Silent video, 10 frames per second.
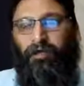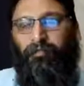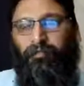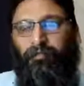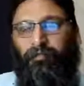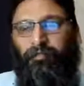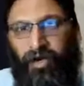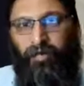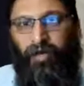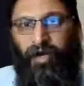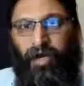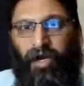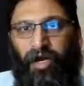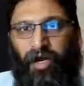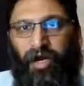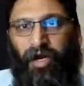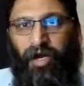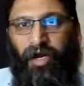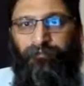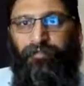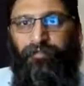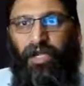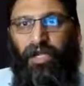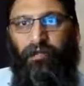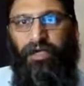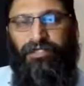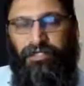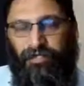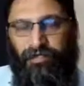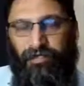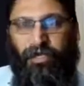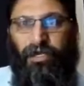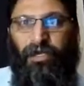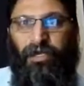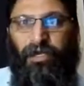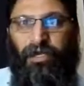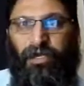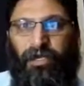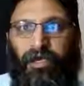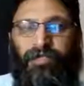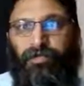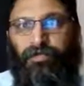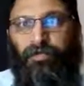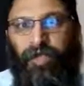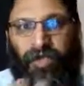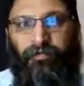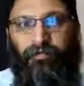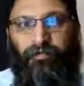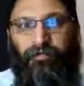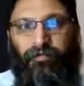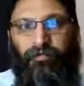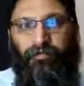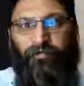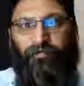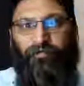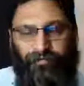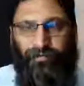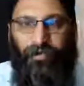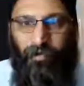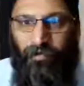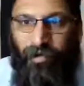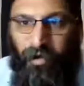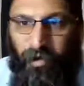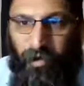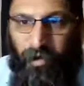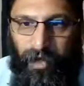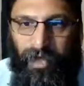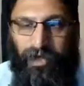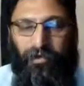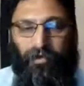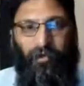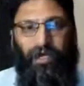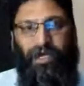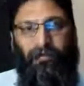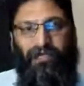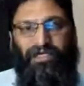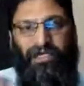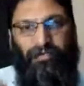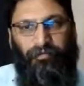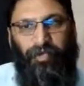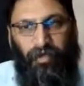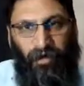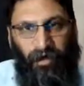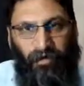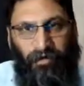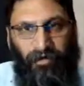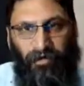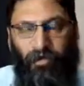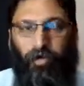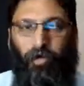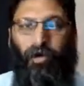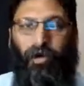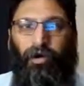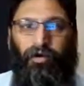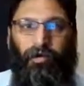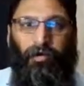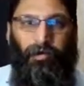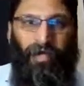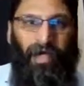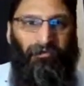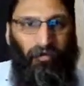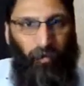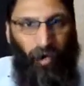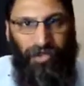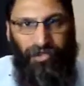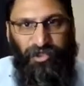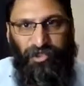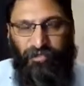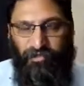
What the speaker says: is where what I suggest is to think in fours. So we set up a clock, or we have a watch,